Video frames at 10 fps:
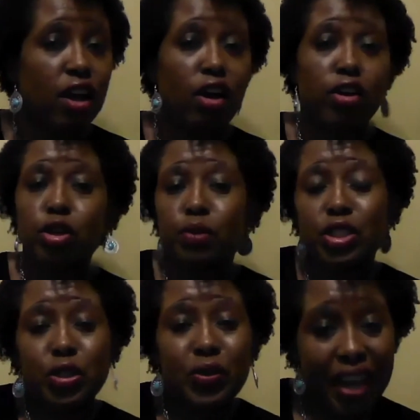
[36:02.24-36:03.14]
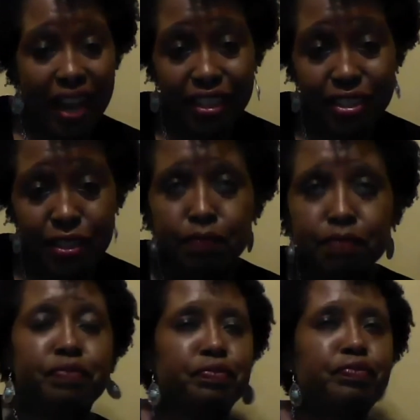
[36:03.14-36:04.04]
That's all you would do next.
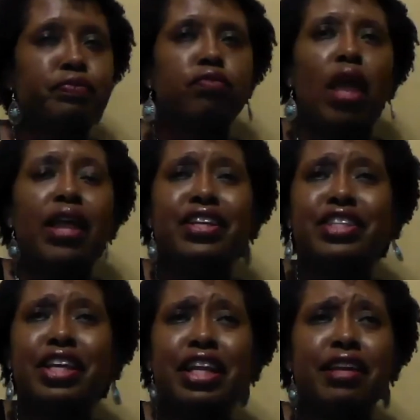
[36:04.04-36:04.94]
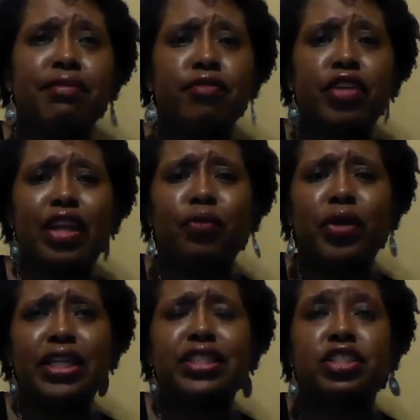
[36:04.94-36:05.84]
And it's gonna leave them
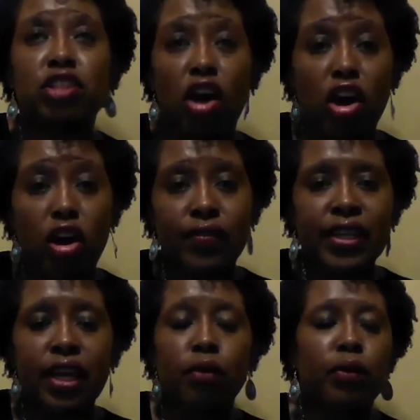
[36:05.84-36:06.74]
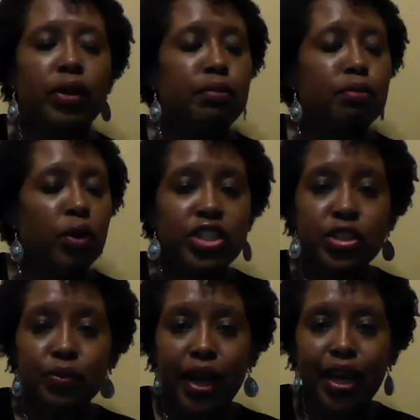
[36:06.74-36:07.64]
feeling really soft, really
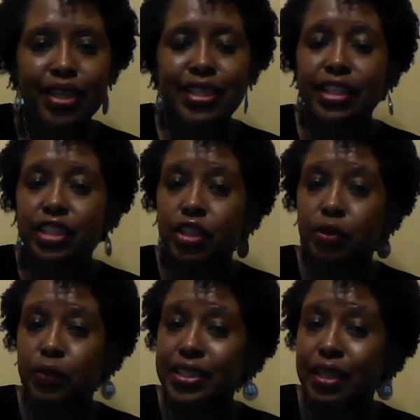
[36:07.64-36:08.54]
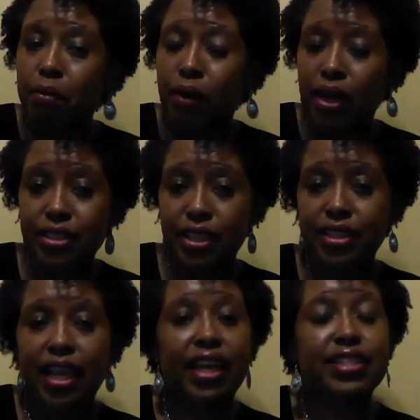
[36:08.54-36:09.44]
moisturized. It's a 3-step
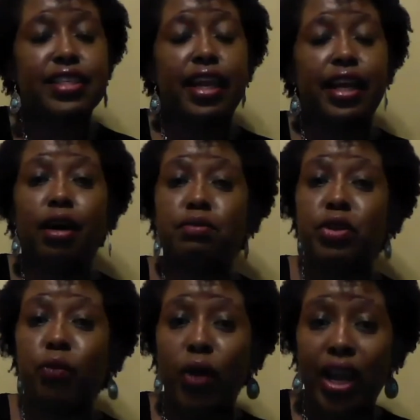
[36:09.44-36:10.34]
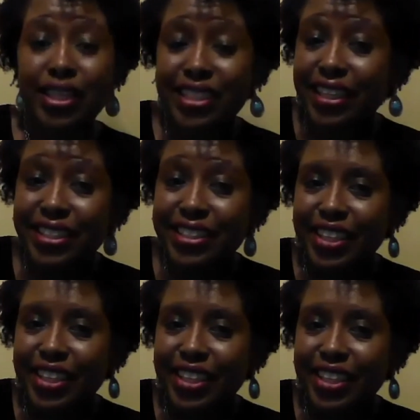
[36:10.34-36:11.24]
process. Like I said, it comes in white tea and
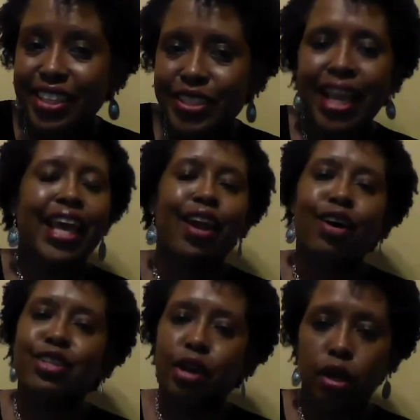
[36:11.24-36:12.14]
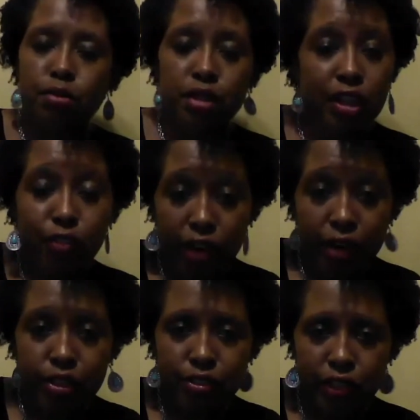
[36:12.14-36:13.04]
citrus. It also comes in
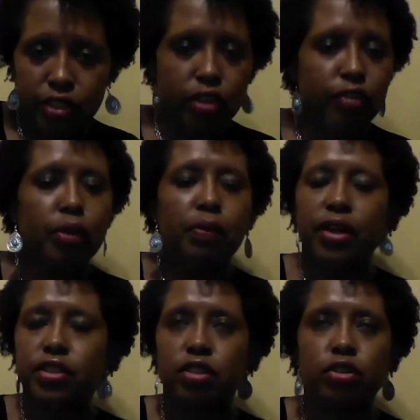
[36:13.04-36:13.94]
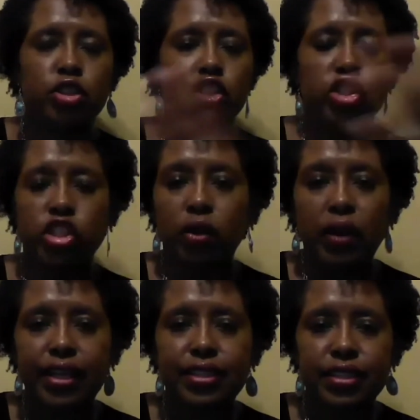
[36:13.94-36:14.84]
fragrance free. So if you're a person who you just
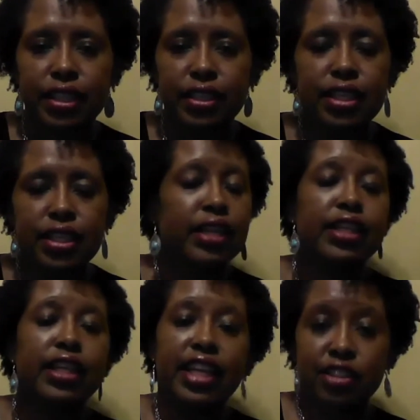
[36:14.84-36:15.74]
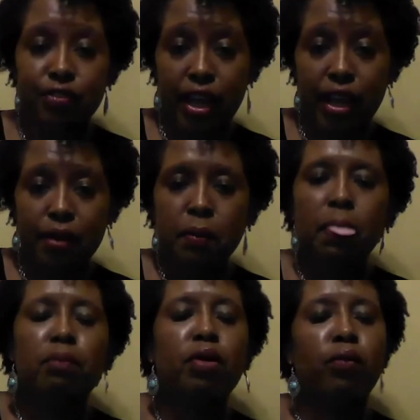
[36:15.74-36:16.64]
don't like scents, then that's fine.
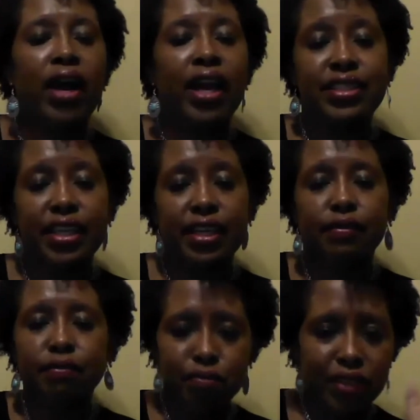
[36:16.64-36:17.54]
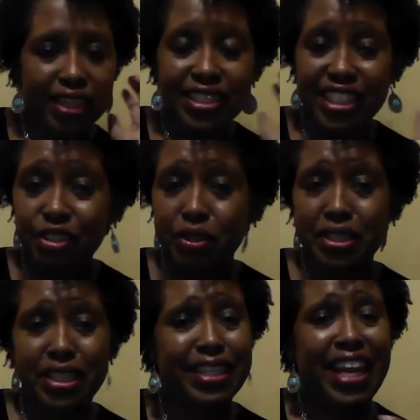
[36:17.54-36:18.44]
So white tea and
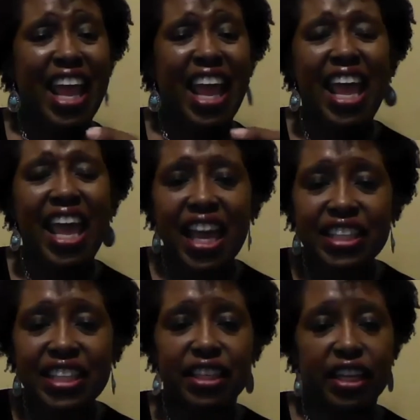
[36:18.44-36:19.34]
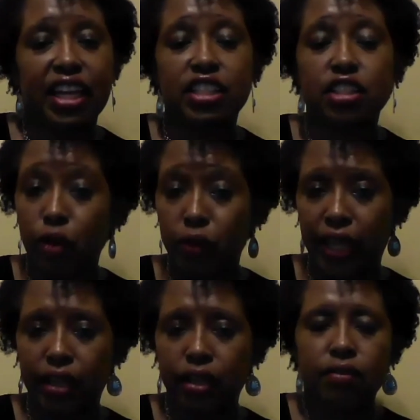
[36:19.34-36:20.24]
citrus is an excellent
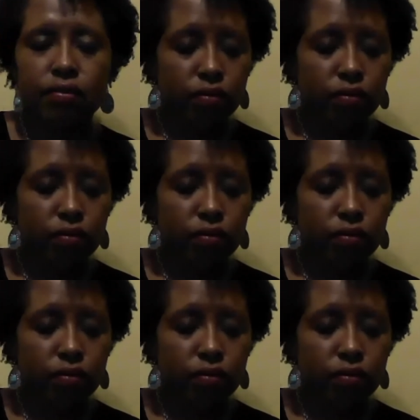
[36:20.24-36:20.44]
exfoliant.